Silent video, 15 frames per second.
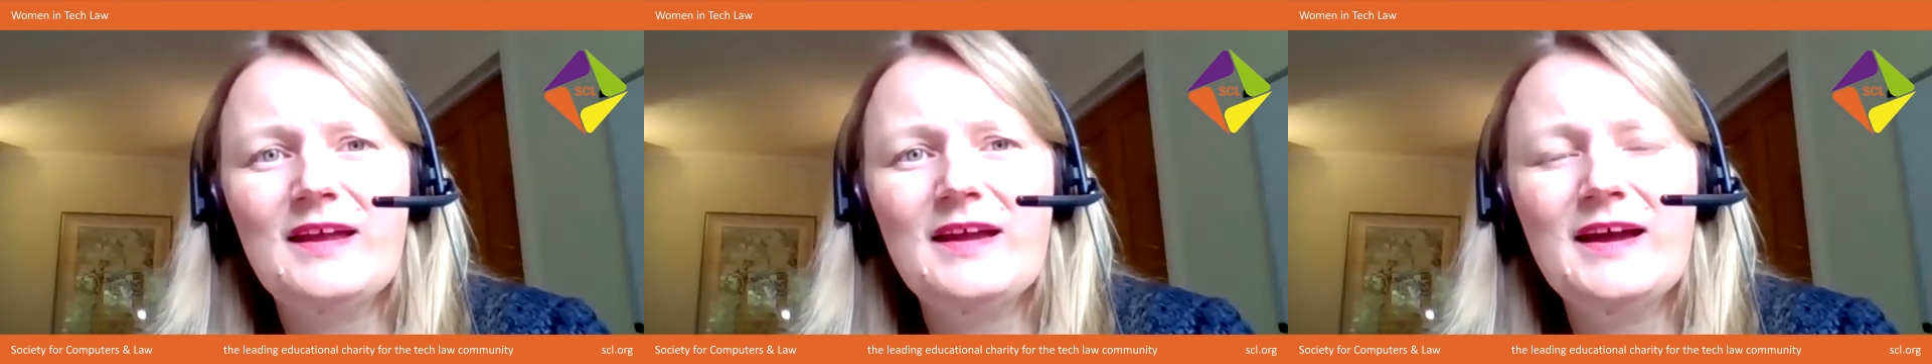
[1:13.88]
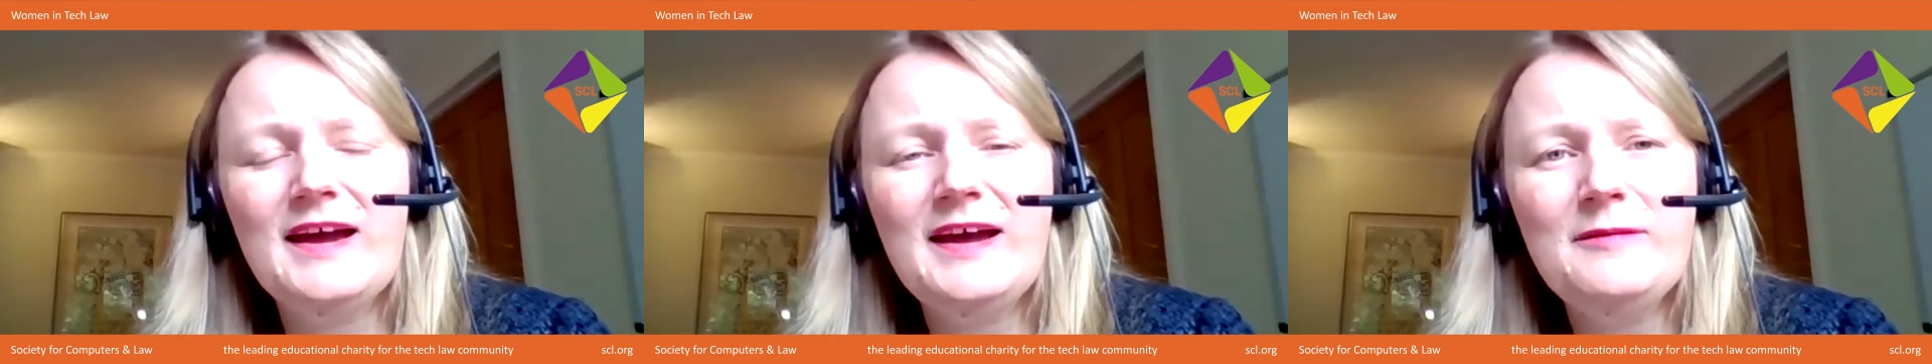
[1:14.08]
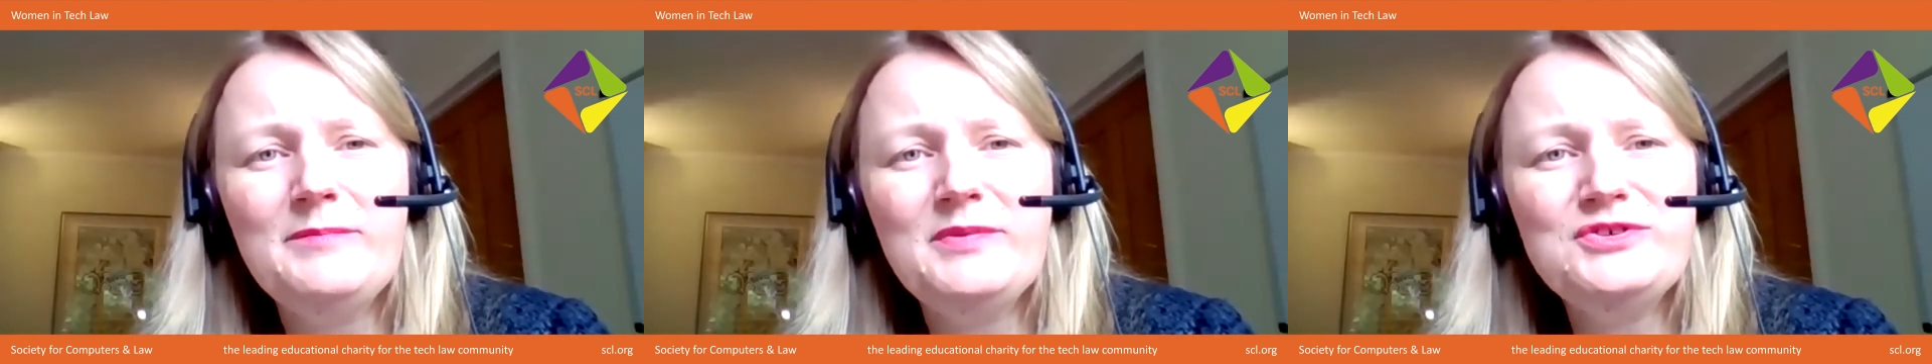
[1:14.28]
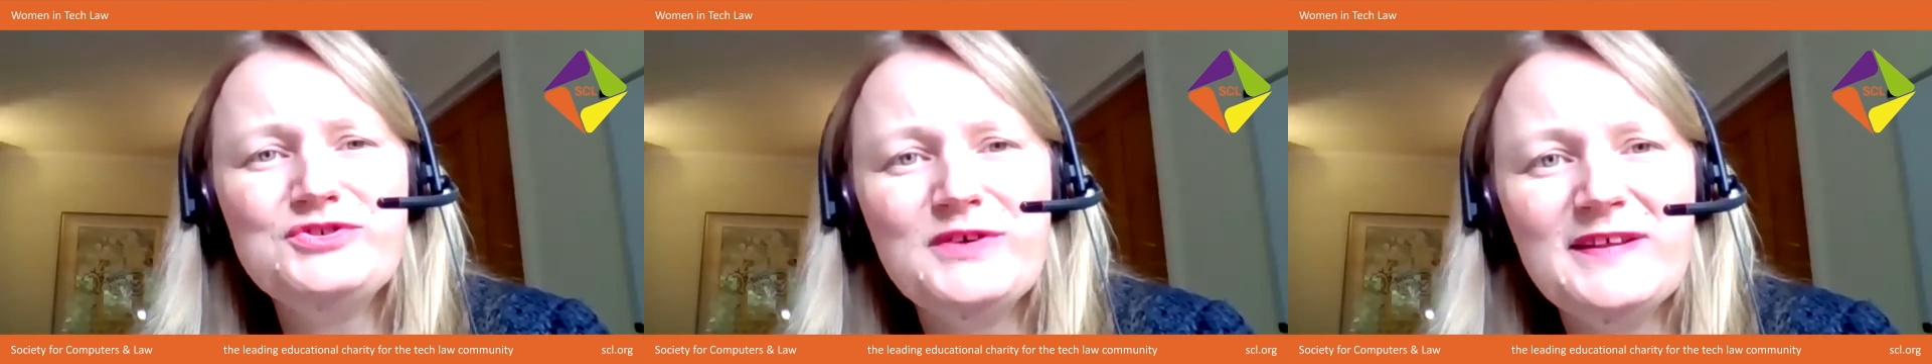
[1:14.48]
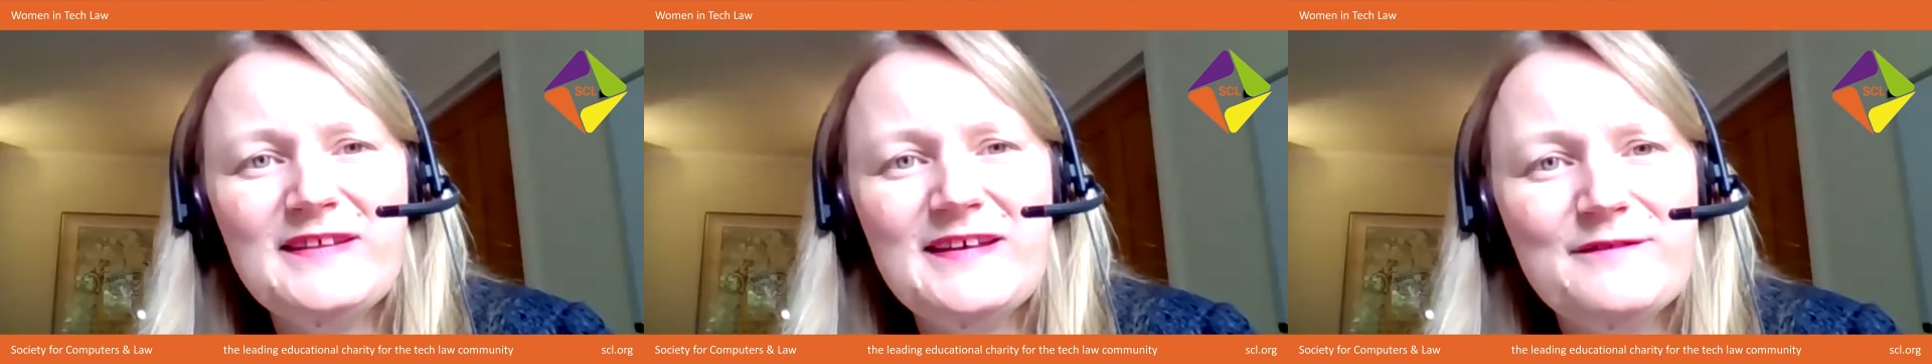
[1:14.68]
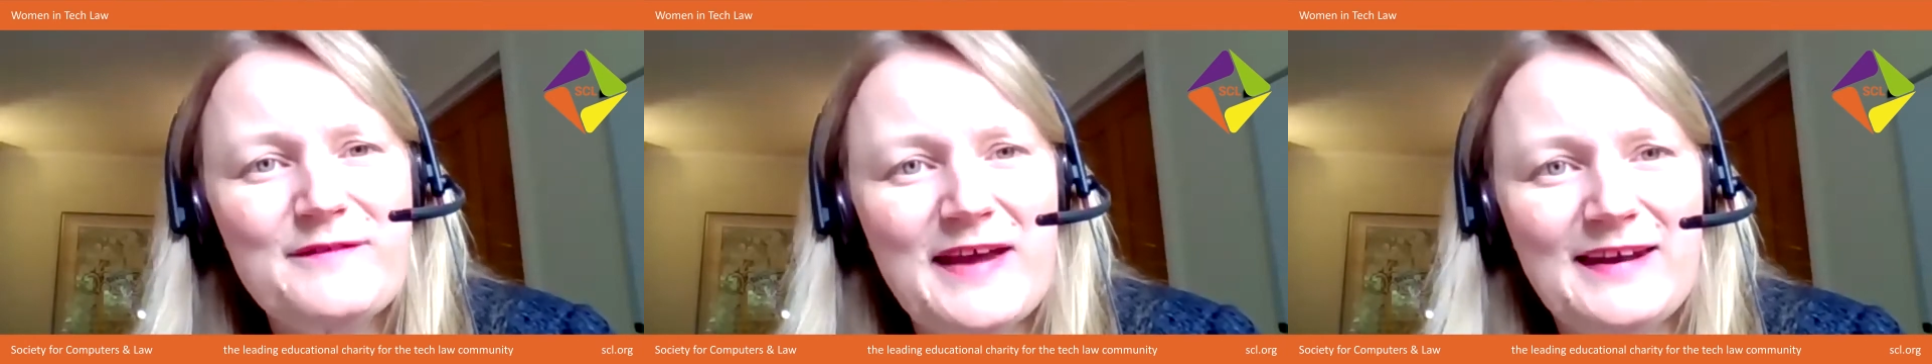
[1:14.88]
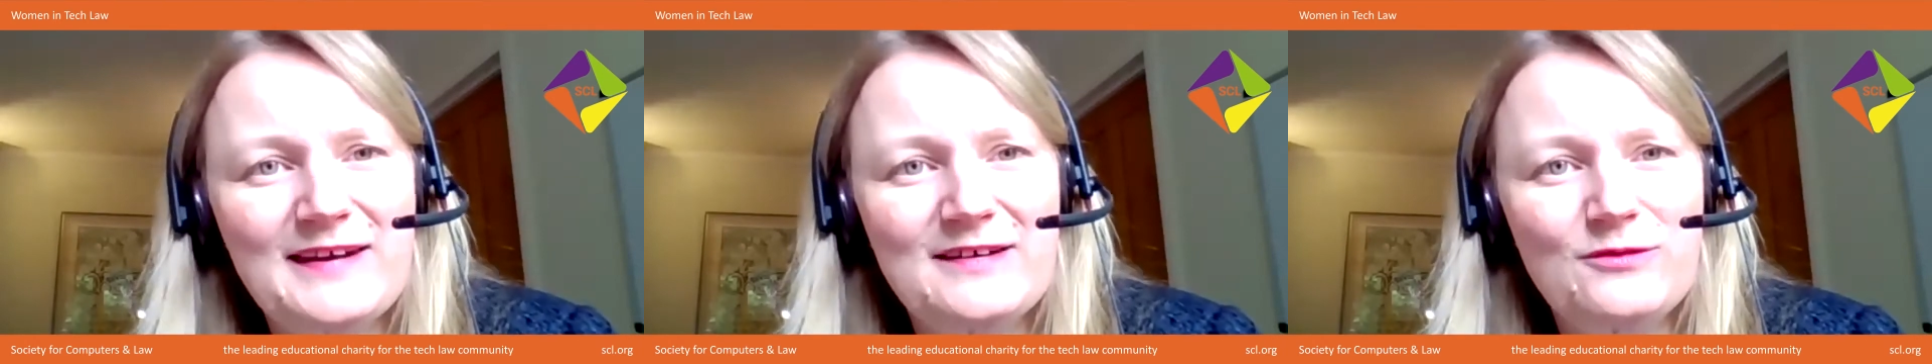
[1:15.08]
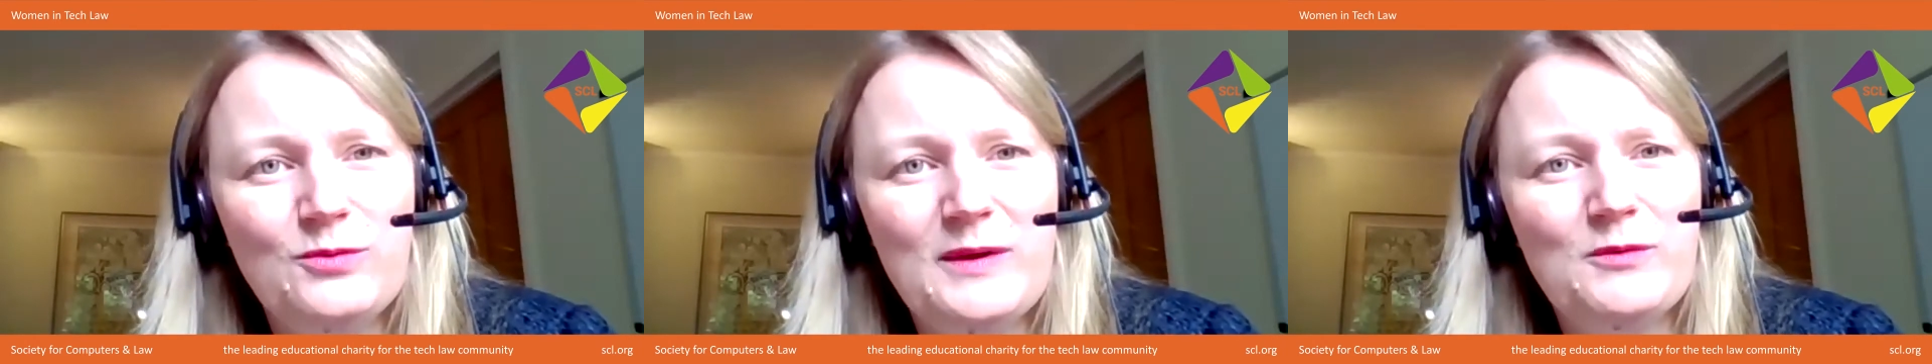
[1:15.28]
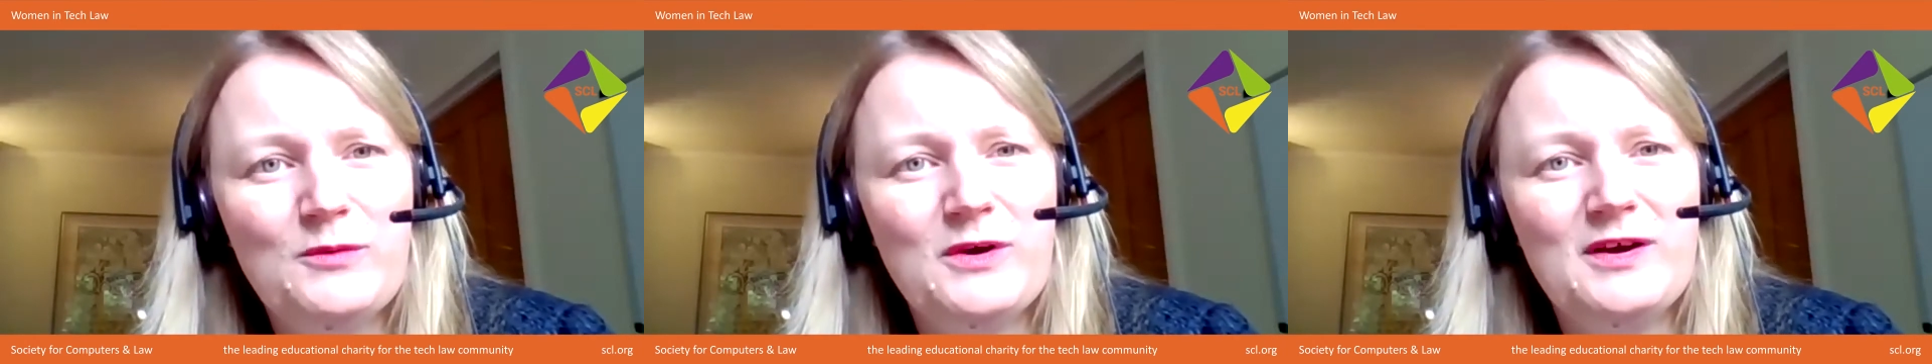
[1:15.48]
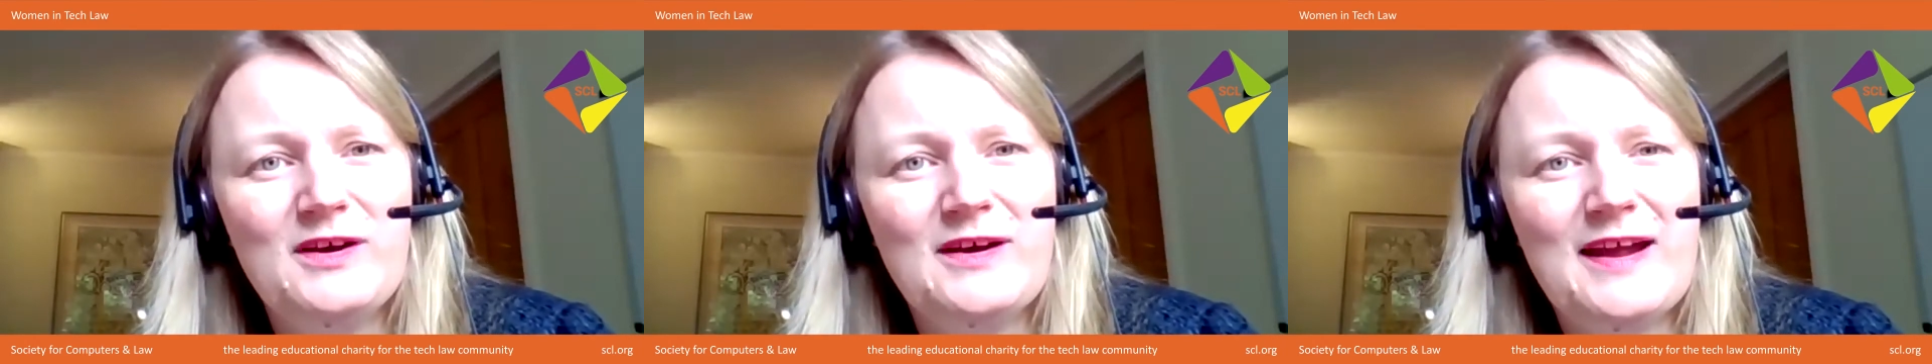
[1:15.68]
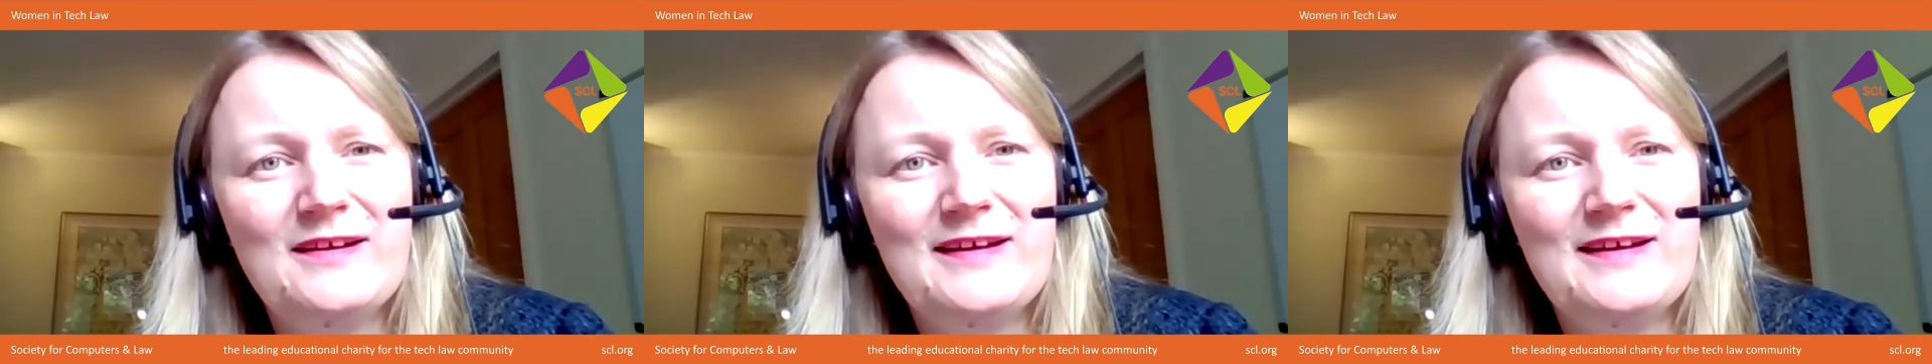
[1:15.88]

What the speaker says: but during the event we were